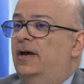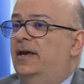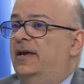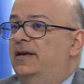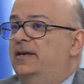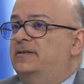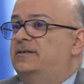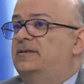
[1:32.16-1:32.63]

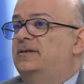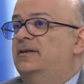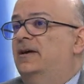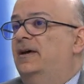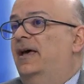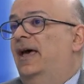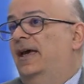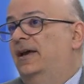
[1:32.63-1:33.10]
is
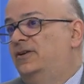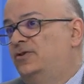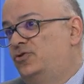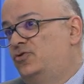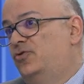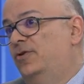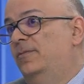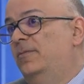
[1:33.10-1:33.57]

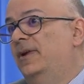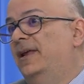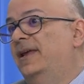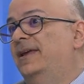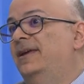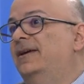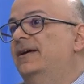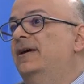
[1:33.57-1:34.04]

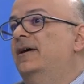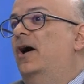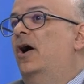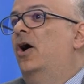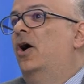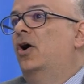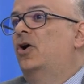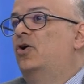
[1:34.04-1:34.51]
extremely
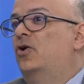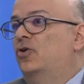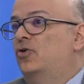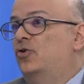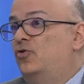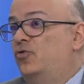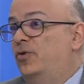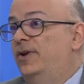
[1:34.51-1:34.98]

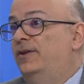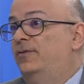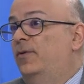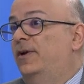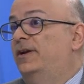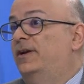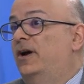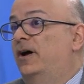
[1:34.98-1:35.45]
concrete
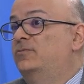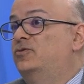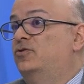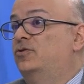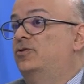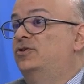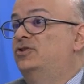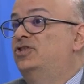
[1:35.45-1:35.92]
when it comes
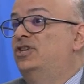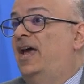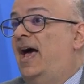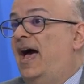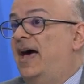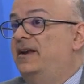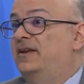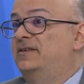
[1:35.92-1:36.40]
to the
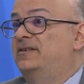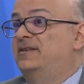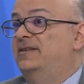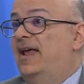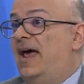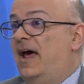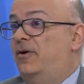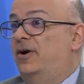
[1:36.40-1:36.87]
jihadist
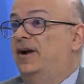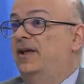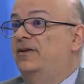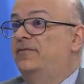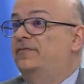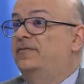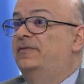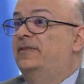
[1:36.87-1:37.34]

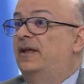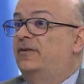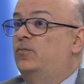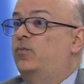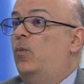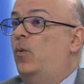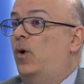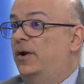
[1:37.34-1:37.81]
narrative that
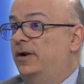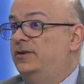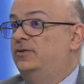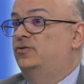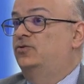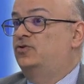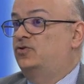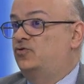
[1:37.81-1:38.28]

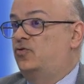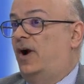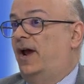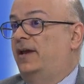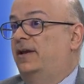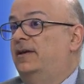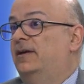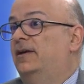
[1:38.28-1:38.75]
wanted to
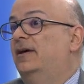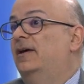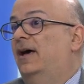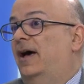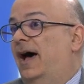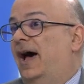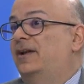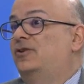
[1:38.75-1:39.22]
strike
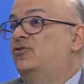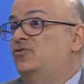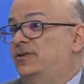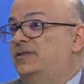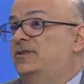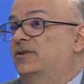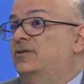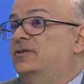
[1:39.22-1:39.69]
at
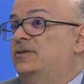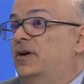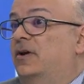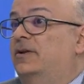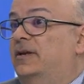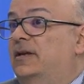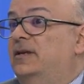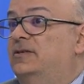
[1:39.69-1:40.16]
Christians
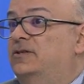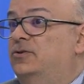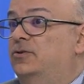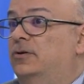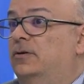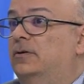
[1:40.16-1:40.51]
on Easter.